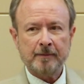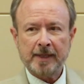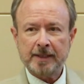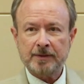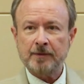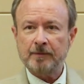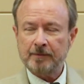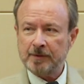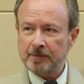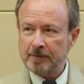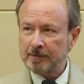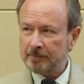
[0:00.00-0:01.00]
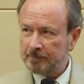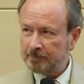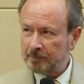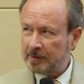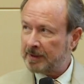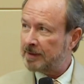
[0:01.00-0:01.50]
And so it was
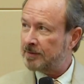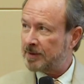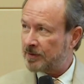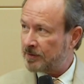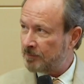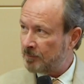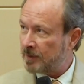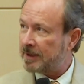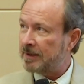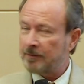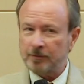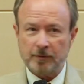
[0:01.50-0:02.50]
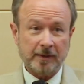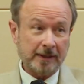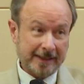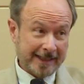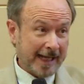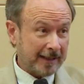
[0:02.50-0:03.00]
really just working through the
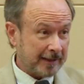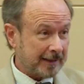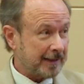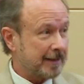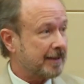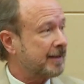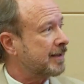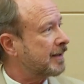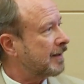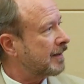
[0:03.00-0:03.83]
legalities,